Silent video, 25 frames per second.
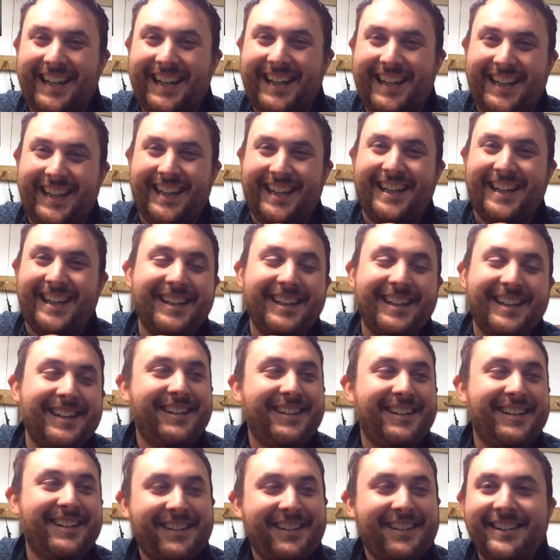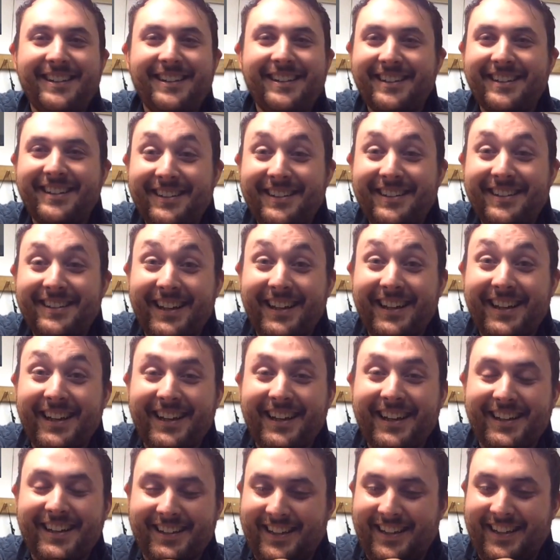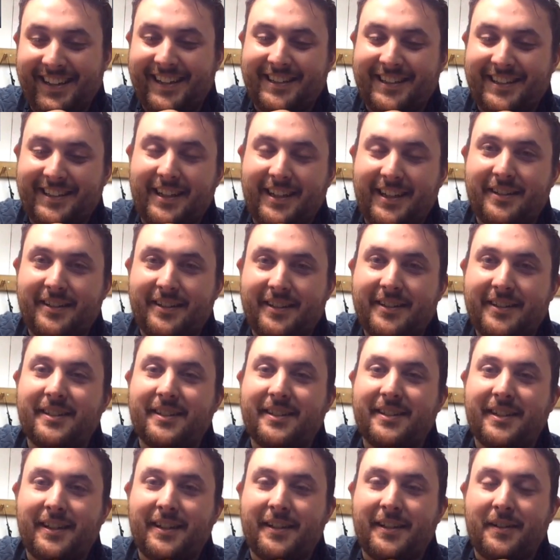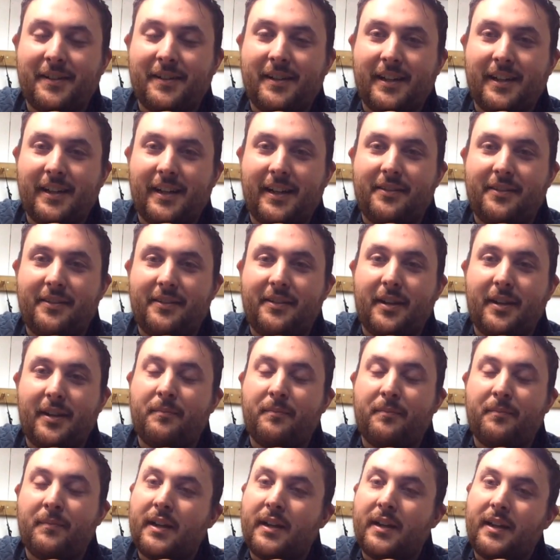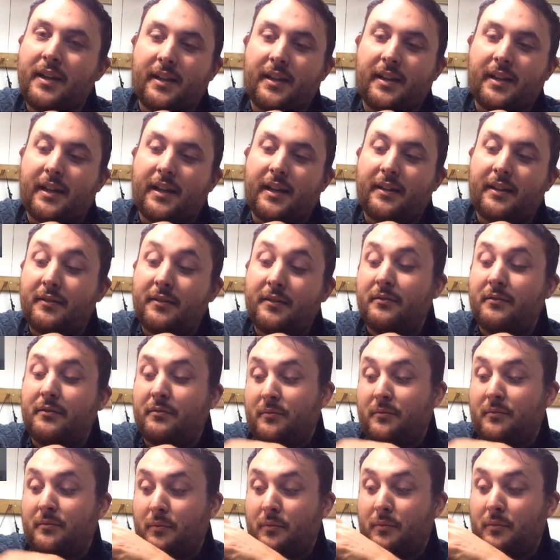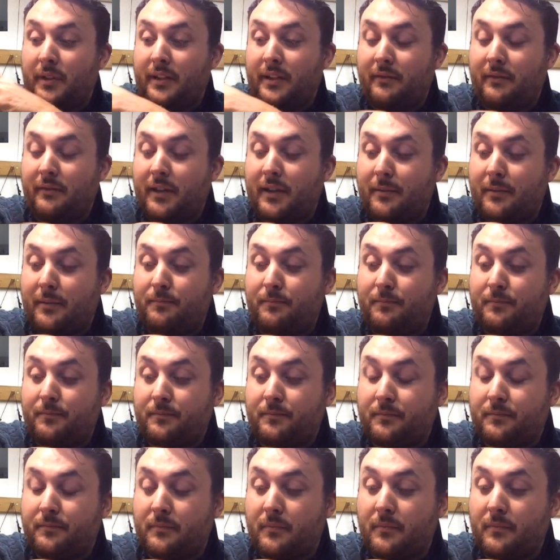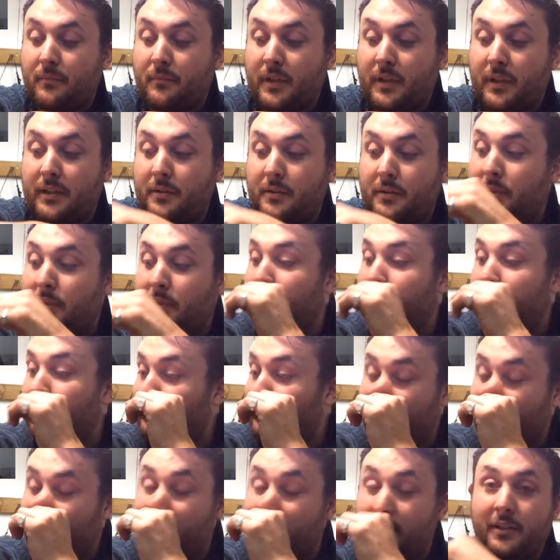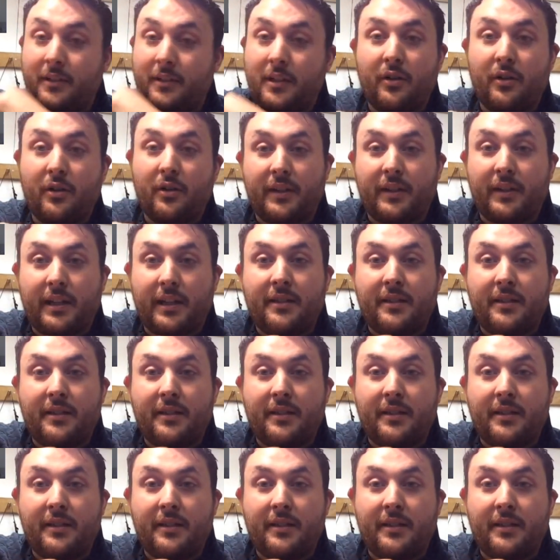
that's what that's what we love. Yeah, yeah, yeah no, And um, yeah, we're um, we we most of, a lot of the